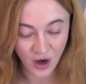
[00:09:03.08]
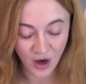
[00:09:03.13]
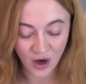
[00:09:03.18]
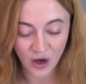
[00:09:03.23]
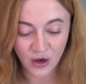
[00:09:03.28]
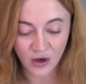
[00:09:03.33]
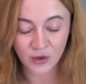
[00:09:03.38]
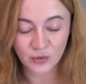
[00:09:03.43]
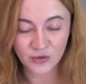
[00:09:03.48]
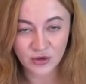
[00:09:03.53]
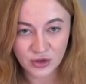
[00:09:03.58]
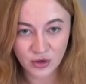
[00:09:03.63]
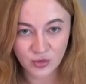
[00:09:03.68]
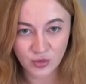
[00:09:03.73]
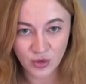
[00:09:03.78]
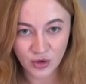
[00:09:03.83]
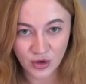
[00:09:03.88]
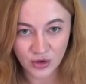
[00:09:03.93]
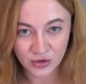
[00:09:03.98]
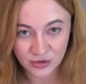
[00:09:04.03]
all over the
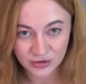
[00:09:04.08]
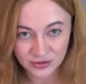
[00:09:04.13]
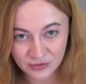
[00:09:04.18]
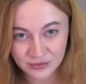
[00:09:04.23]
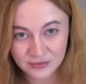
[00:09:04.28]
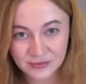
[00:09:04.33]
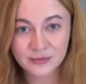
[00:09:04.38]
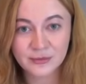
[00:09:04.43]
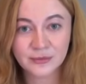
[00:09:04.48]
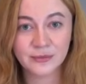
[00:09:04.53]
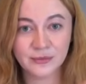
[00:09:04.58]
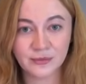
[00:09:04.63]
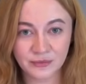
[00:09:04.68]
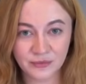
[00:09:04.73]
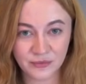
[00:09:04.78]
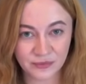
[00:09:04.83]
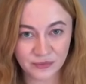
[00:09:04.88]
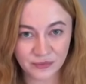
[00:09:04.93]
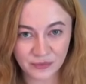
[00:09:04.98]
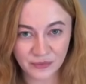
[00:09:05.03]
world,
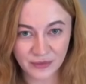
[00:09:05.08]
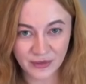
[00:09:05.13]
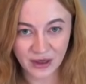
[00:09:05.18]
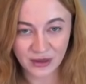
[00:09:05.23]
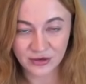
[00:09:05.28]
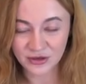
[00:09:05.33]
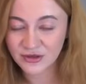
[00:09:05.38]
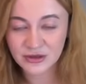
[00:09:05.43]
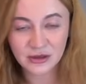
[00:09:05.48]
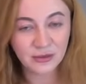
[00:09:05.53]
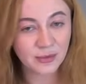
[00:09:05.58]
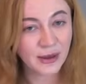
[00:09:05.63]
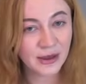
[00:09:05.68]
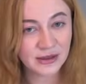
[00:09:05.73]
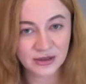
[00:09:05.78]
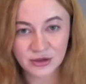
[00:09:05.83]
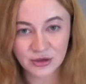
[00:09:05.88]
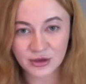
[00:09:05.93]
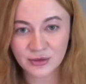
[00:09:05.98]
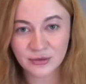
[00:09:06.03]
not just in
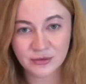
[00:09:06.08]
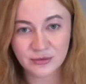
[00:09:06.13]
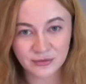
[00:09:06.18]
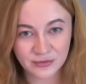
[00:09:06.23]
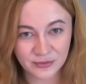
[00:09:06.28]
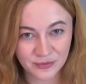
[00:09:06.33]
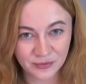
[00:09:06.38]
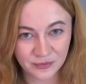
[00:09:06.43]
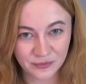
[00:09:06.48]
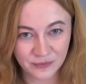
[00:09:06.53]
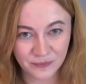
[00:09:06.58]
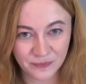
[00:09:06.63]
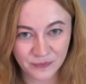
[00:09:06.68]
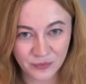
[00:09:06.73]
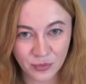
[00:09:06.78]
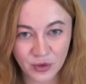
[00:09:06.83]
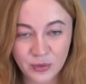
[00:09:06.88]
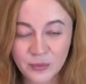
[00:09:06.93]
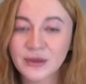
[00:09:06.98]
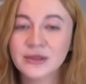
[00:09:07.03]
Mexico.
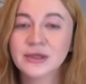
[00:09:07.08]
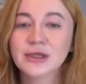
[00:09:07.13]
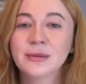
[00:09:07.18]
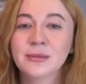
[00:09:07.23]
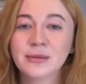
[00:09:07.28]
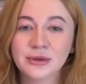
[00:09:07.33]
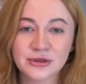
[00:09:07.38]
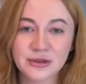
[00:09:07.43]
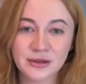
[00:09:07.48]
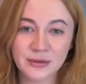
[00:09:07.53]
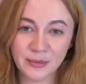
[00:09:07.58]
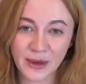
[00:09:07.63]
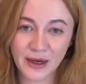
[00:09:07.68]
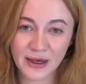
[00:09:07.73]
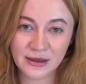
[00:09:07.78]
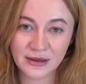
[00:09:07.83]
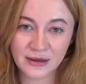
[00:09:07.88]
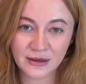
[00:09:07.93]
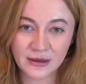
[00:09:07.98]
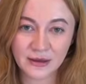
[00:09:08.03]
We must keep this in
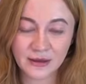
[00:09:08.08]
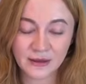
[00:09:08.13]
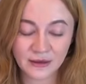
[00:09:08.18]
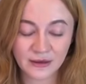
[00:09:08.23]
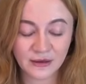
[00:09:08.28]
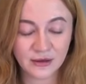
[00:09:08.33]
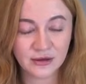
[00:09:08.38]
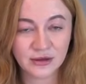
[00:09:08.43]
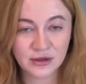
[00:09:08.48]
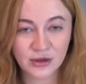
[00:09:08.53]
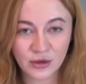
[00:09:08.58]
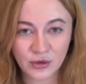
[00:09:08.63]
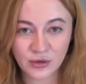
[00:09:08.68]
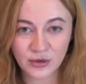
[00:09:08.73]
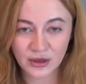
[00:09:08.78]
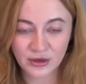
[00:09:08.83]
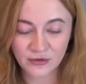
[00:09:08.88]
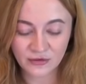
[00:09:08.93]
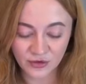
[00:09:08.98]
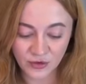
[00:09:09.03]
mind. So
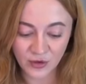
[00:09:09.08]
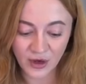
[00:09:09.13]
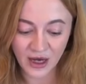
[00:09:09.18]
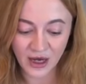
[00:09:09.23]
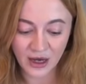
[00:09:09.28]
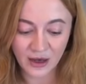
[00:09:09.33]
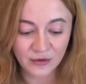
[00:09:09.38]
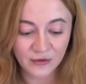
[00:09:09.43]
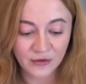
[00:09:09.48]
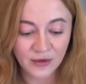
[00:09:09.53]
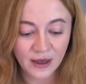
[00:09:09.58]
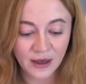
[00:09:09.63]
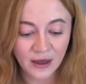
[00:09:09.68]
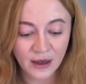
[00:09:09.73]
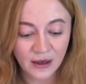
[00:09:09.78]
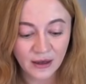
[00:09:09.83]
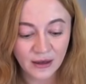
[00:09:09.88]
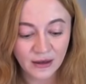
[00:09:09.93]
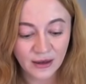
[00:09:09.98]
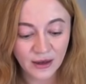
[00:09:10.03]
if you have
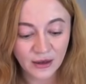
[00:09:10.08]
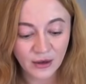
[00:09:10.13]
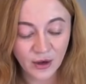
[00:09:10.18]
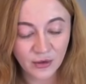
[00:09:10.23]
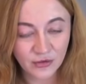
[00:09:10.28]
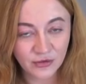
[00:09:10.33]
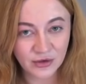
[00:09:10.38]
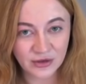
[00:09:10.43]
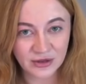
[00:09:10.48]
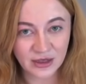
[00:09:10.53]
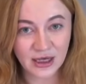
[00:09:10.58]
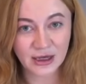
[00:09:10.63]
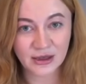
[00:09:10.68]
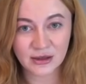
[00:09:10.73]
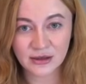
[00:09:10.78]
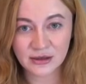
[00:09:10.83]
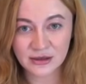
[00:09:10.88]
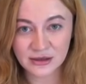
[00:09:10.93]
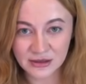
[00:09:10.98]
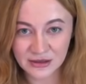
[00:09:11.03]
an offer
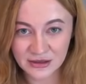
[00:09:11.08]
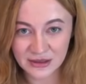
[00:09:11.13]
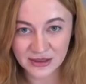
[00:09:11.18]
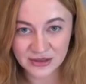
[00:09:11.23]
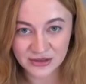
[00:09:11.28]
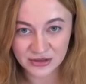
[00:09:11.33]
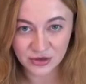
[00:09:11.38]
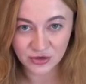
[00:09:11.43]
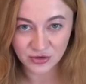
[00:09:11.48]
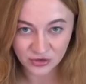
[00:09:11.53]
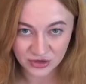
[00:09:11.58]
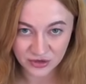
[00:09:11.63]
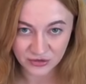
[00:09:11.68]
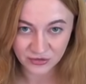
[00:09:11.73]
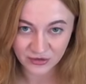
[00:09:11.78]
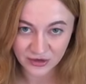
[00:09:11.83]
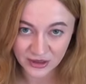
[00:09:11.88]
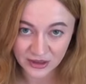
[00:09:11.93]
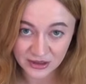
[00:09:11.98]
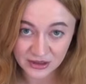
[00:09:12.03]
tailored
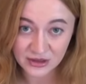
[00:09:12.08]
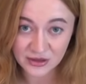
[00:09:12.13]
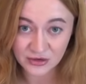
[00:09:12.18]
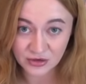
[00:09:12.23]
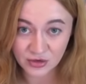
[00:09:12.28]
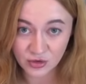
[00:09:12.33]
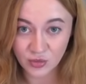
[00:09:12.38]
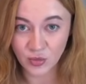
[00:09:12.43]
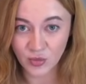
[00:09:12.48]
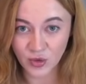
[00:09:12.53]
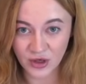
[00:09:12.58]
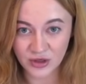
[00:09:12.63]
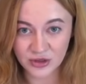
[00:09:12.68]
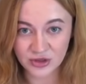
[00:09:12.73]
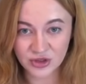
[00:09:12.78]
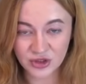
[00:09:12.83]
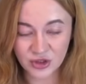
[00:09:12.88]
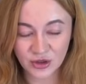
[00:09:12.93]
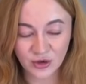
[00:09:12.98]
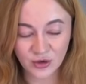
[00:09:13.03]
exclusively to one
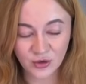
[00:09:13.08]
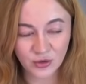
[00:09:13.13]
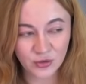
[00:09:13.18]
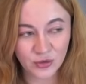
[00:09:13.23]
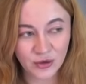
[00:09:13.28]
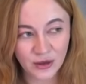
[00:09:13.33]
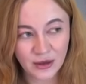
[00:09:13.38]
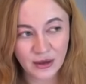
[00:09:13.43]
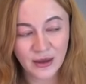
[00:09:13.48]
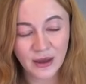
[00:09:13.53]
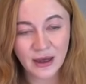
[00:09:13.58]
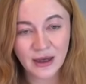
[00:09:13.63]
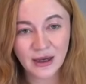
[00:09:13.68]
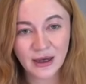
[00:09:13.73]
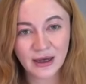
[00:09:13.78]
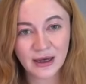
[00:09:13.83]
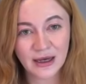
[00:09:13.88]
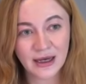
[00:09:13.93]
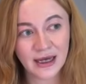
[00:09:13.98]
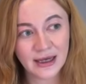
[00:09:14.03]
geo,
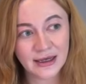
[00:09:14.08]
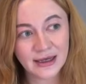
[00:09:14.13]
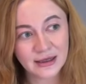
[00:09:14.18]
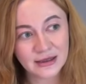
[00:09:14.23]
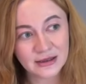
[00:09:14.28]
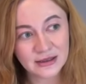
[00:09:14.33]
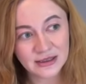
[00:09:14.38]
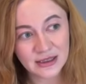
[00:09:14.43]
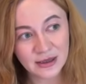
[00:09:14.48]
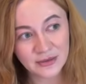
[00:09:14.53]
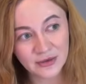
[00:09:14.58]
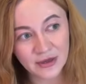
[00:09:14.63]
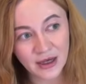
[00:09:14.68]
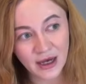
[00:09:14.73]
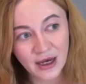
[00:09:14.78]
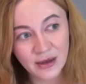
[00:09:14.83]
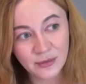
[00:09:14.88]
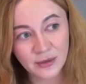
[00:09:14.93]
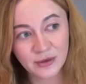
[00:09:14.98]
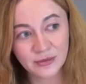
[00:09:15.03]
and at the same
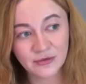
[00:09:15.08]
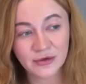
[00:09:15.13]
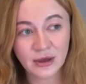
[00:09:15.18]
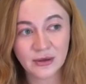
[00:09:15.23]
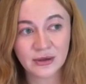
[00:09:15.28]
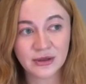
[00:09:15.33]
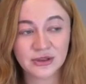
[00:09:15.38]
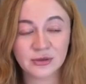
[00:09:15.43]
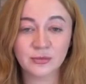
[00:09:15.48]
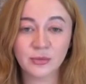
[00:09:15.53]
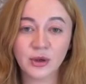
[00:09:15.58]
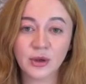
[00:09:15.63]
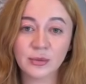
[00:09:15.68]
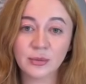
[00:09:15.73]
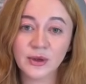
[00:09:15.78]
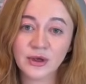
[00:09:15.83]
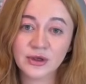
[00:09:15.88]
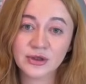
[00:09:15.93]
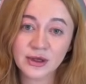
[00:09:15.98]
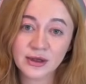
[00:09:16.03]
time a very small
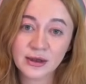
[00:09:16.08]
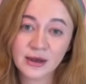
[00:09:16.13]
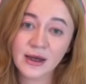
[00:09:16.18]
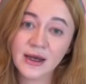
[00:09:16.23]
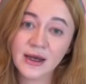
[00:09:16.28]
budget,